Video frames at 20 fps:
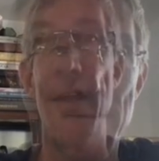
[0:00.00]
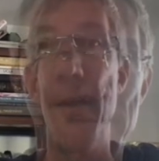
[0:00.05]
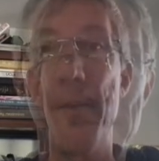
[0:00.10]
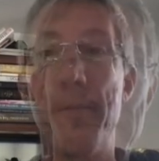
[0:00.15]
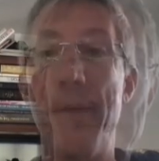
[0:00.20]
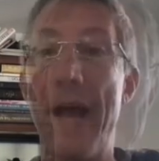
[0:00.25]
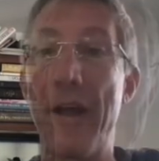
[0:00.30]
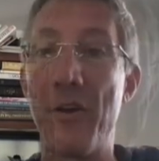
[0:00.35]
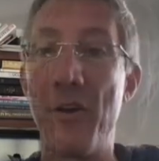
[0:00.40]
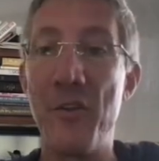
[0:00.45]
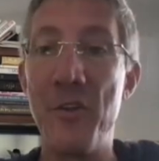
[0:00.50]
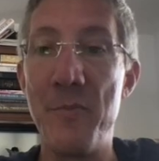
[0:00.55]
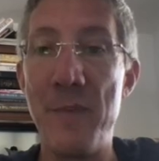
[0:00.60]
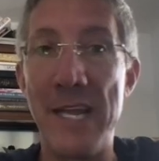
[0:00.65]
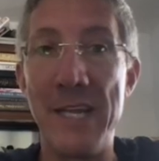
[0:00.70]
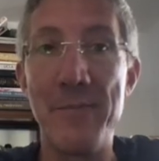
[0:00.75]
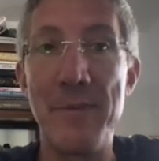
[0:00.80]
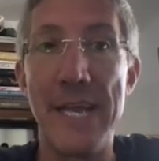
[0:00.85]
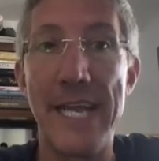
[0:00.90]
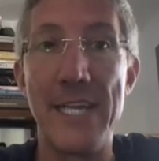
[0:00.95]
Back on the
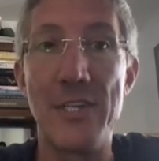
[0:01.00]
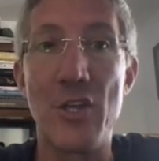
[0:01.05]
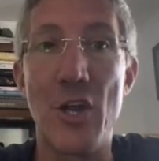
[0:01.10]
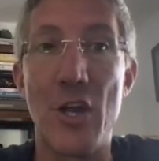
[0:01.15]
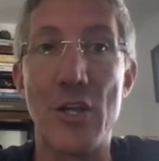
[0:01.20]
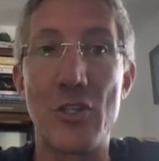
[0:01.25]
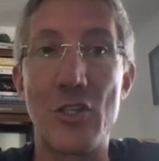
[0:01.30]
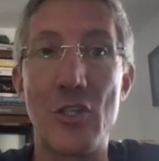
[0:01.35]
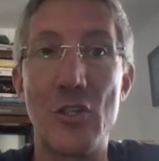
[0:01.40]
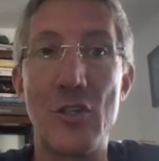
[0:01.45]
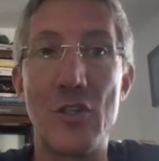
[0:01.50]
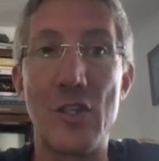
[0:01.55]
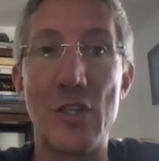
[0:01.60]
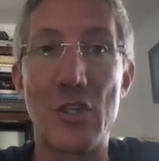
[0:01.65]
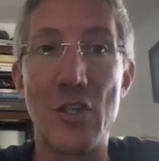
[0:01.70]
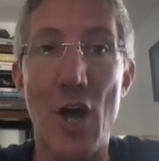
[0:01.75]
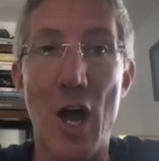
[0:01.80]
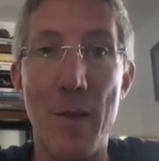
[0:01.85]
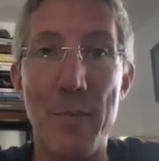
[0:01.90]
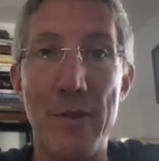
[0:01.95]
main page, I'll choose the
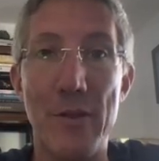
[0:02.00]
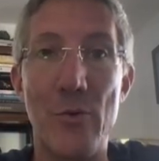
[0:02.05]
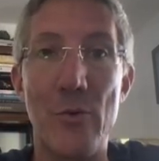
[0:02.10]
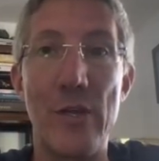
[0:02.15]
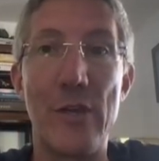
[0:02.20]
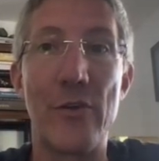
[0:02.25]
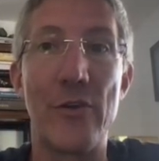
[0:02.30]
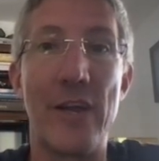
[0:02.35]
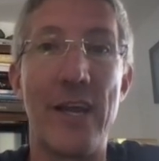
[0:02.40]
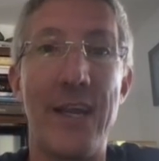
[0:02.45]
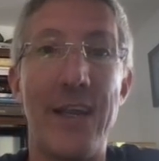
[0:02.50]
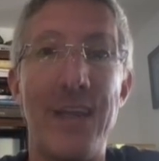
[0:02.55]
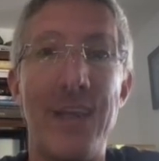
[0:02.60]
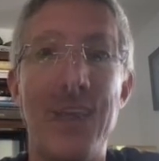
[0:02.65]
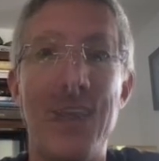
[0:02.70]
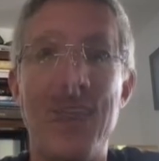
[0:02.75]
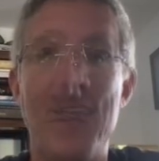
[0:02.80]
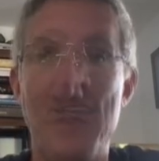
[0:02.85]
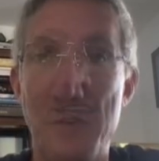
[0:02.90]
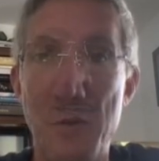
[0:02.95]
topic we created,
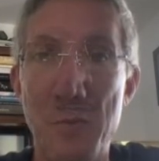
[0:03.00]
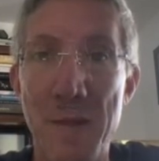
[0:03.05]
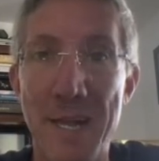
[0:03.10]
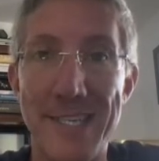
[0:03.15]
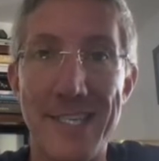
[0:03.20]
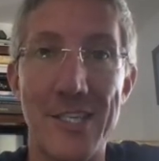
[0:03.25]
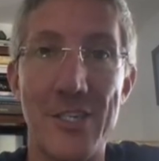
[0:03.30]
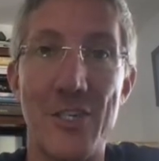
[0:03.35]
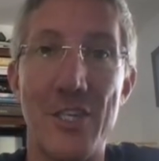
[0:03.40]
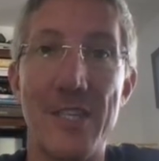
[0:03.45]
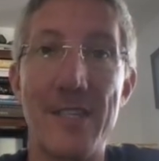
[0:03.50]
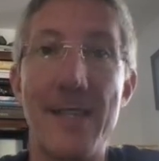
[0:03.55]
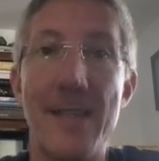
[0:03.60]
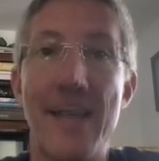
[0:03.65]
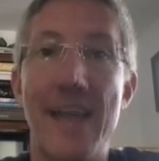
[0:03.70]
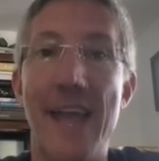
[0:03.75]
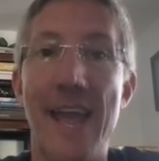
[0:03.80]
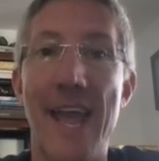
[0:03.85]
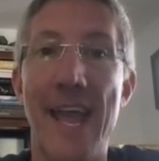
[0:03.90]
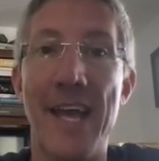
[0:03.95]
choose view messages,
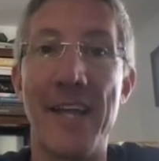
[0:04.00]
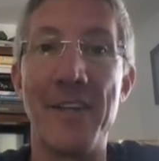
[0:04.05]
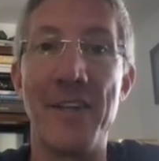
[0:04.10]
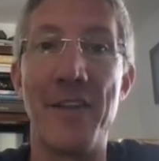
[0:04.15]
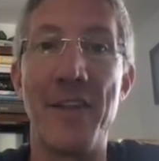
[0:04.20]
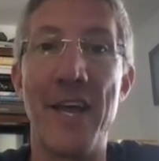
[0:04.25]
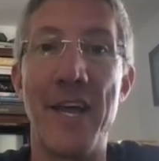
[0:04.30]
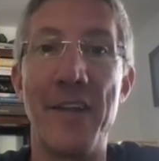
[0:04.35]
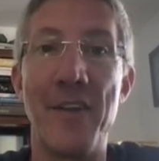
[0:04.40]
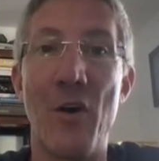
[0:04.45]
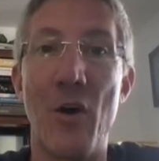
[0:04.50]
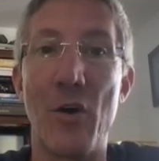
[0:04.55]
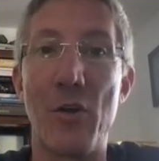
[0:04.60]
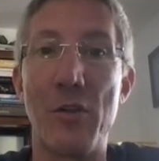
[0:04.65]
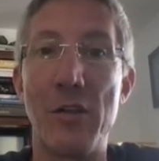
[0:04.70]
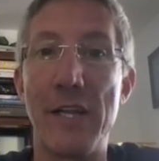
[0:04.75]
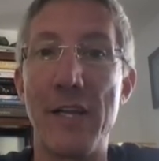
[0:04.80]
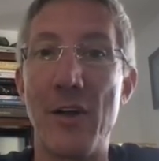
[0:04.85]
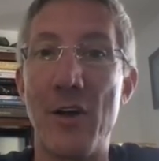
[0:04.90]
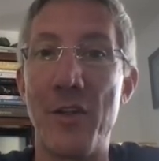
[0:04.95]
and then I'll
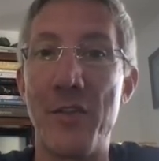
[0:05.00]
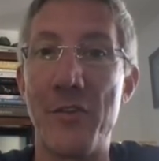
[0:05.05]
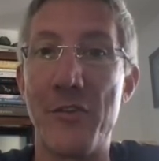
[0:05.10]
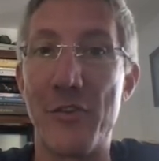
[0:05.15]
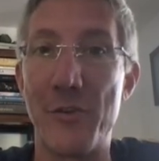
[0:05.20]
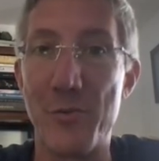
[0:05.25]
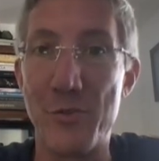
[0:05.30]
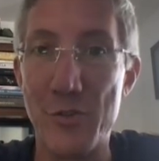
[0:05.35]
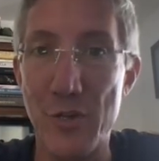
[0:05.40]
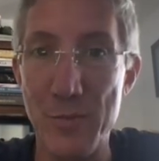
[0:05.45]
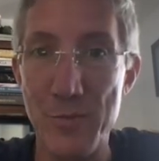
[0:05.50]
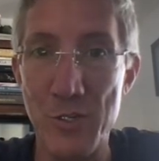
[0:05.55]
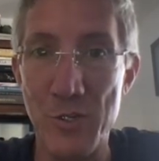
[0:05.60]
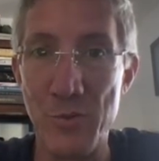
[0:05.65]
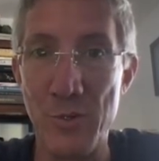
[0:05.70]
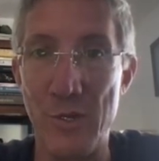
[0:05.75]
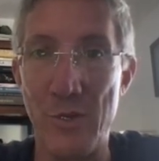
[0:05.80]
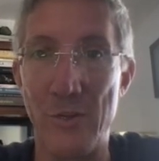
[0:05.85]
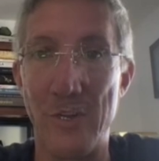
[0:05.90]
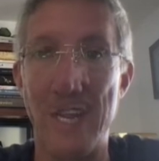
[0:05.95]
click on the subscription
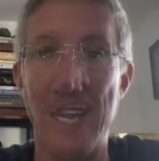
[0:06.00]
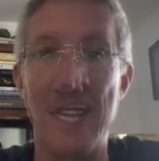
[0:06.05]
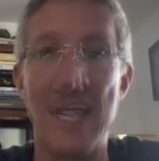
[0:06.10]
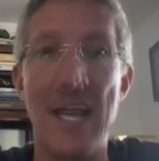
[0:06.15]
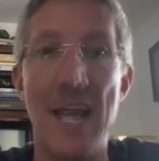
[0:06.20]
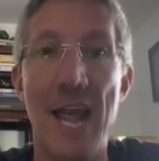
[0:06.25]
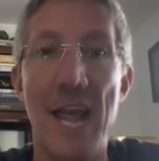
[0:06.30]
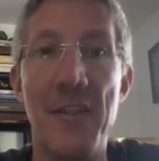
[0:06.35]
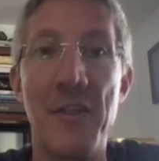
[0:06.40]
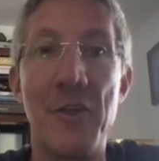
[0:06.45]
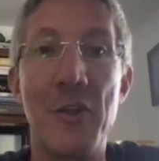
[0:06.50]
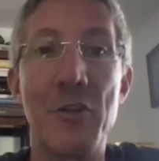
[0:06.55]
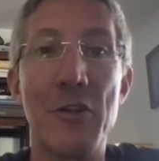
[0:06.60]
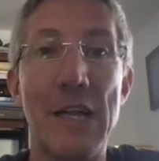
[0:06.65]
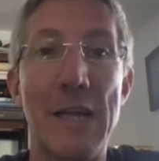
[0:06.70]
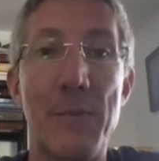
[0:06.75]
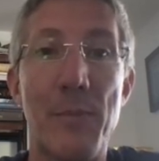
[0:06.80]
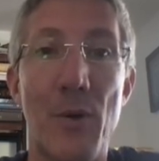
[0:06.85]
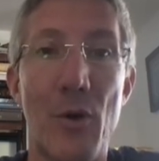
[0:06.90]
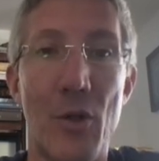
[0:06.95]
we created, and then I'll
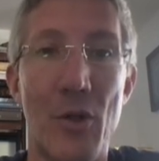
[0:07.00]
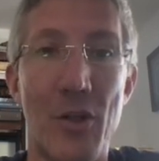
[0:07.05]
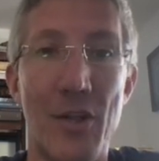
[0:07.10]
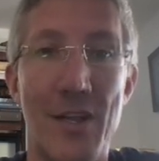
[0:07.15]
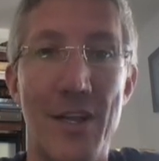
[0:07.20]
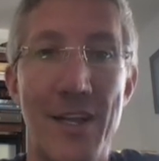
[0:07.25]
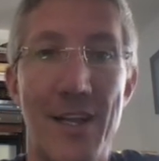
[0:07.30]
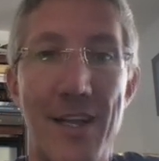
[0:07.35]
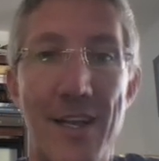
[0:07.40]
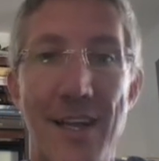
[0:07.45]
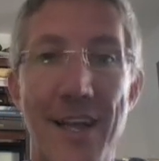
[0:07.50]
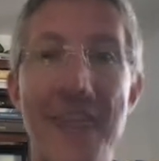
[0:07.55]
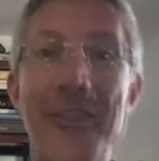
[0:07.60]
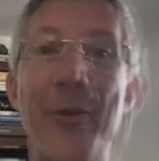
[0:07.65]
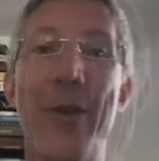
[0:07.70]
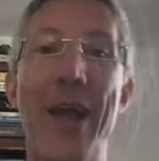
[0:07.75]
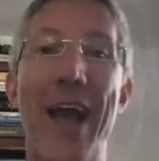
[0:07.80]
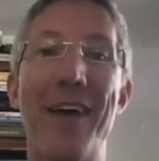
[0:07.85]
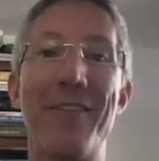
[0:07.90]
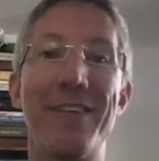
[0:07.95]
click pull. And there
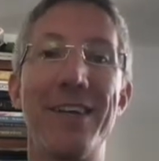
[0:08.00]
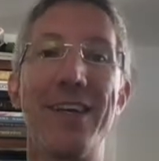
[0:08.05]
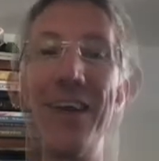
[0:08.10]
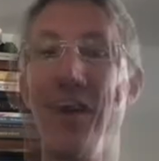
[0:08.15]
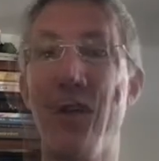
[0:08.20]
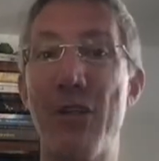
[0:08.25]
we have it.